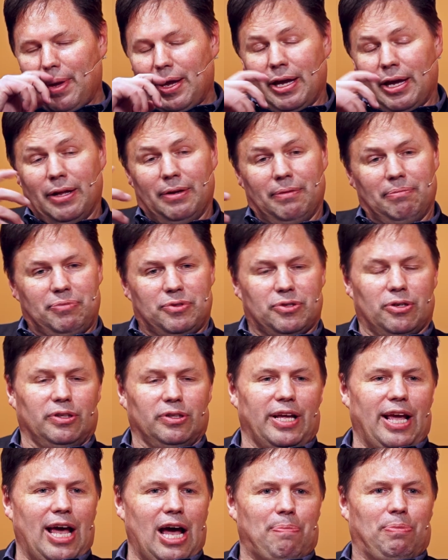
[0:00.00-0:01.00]
And
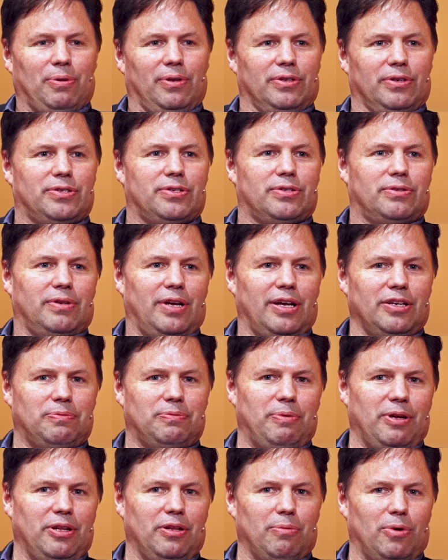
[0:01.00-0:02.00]
certainly Apple has
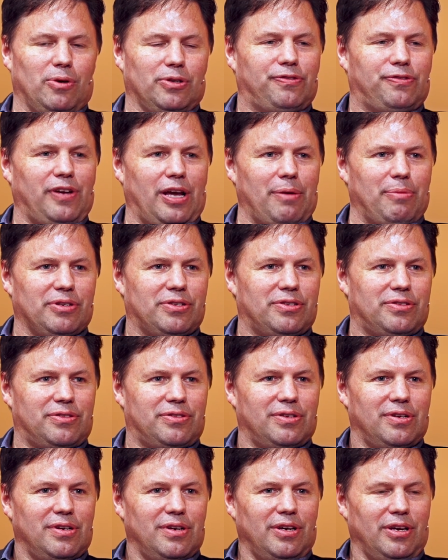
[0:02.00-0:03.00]
been the most
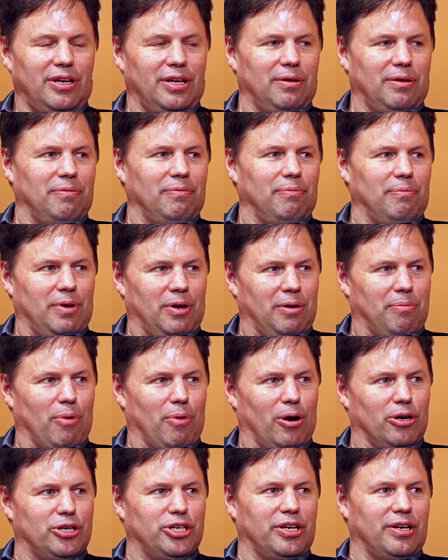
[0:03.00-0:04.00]
famous in
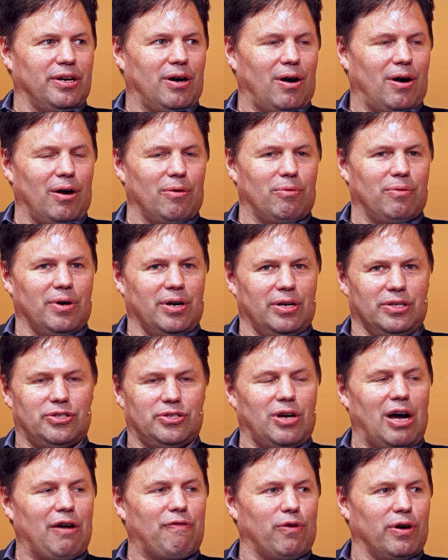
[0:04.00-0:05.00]
merging hardware and
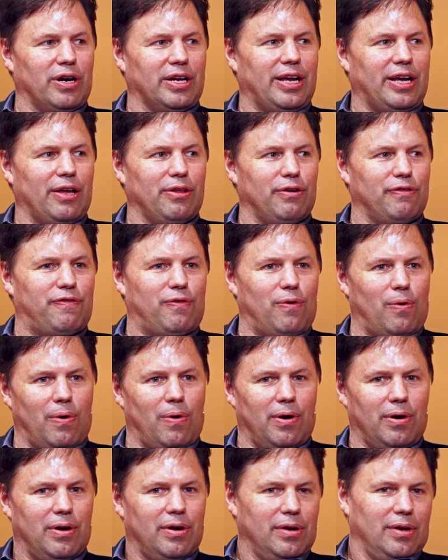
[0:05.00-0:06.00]
software together
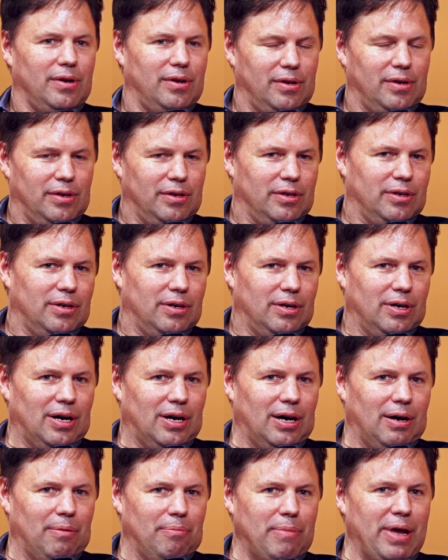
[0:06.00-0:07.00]
for
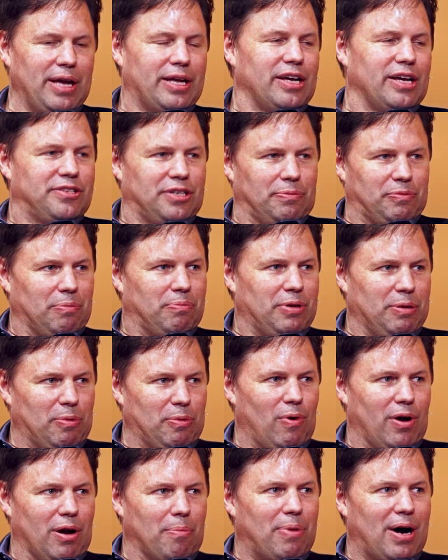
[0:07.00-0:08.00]
making something
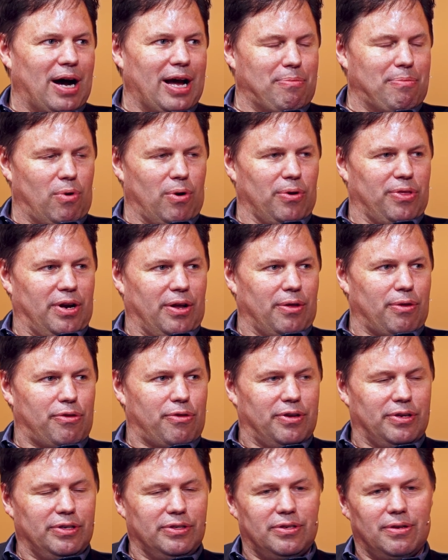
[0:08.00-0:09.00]
people want to buy more than other
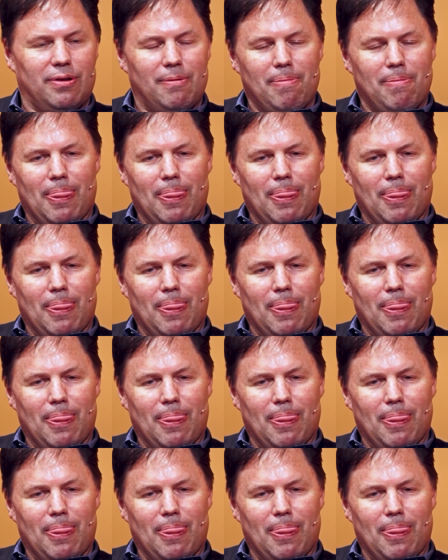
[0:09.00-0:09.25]
things.